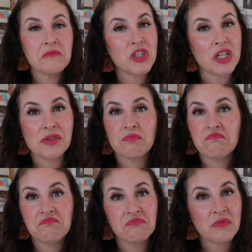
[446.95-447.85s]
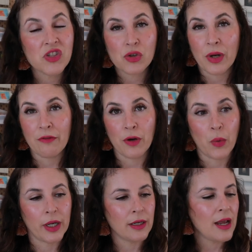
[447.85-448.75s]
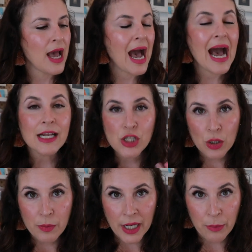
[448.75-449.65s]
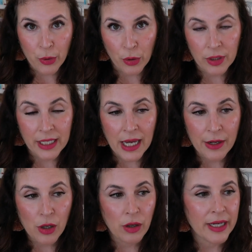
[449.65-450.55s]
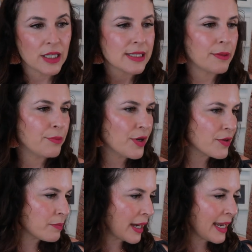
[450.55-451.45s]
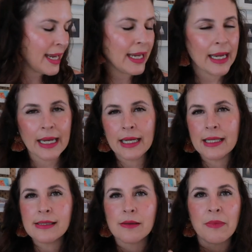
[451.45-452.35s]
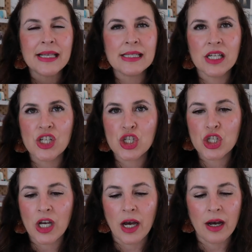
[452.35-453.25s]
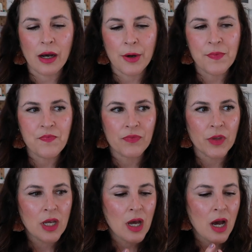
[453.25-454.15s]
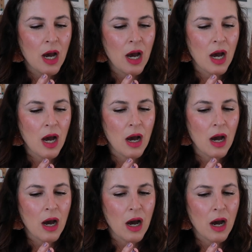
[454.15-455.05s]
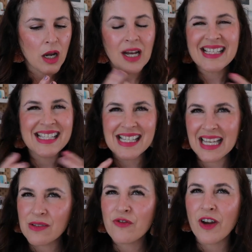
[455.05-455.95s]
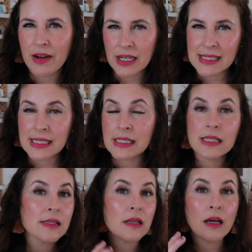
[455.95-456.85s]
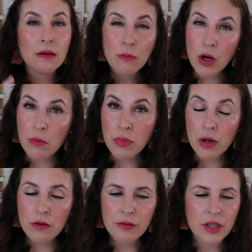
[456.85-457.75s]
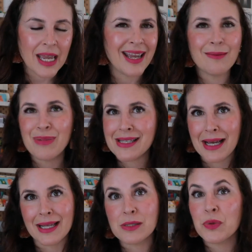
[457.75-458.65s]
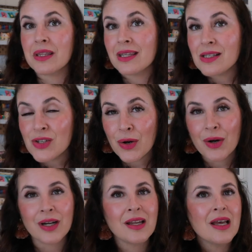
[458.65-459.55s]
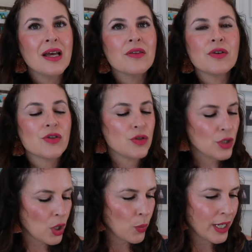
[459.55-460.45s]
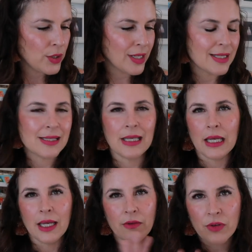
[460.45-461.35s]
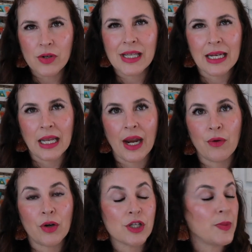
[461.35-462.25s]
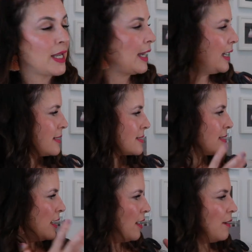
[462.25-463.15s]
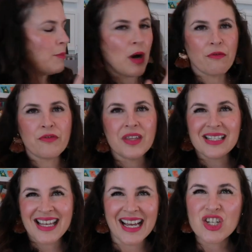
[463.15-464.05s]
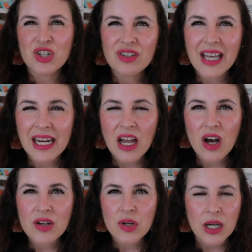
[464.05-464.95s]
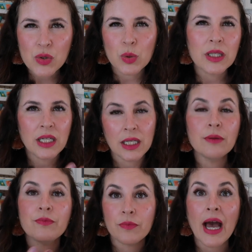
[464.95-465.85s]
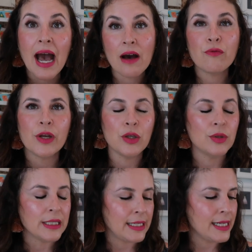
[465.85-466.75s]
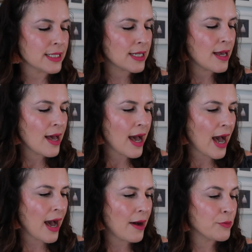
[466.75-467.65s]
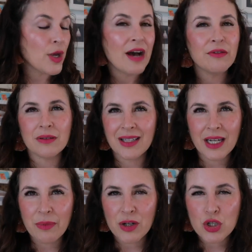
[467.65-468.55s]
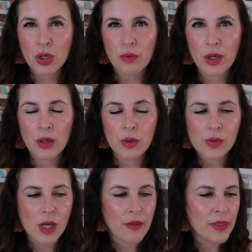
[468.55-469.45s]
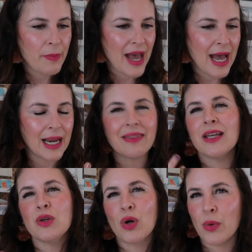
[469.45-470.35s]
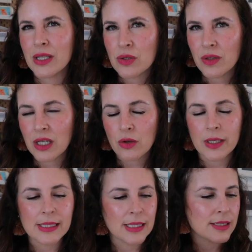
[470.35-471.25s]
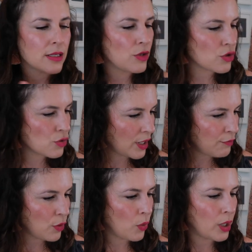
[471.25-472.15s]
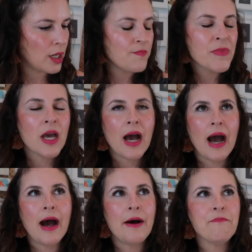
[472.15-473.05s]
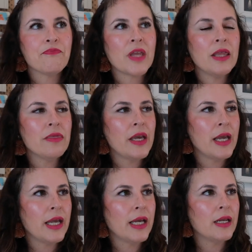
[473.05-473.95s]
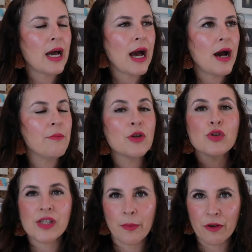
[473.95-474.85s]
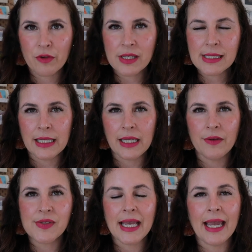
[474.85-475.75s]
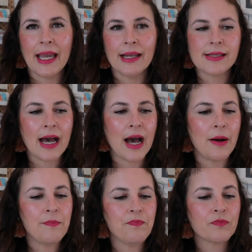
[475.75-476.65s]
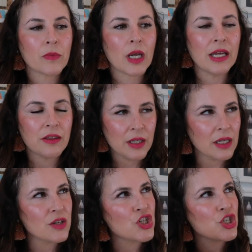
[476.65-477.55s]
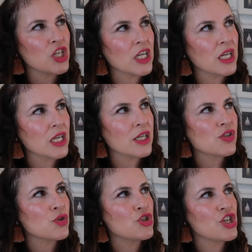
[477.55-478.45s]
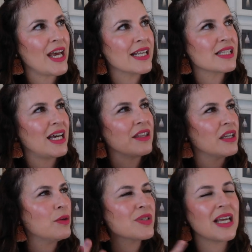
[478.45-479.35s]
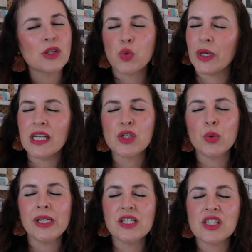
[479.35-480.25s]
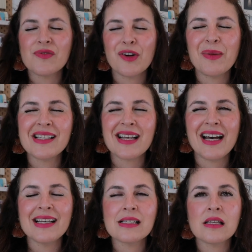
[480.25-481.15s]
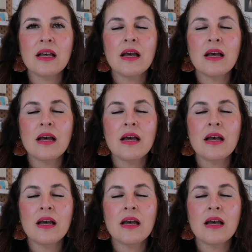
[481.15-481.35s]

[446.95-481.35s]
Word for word: just straightforward. I don't mind purling at all. It doesn't bother my hands. My stitch is very consistent on both. And besides, with this yarn, there's no way you can see if there's any errors because of the texture that you actually have when you knit it. You have a little bit of short rows on the back, and then you go into the increases, straightforward. And then you separate for the sleeves, and I think she suggests, I think it was like 22 inches my size.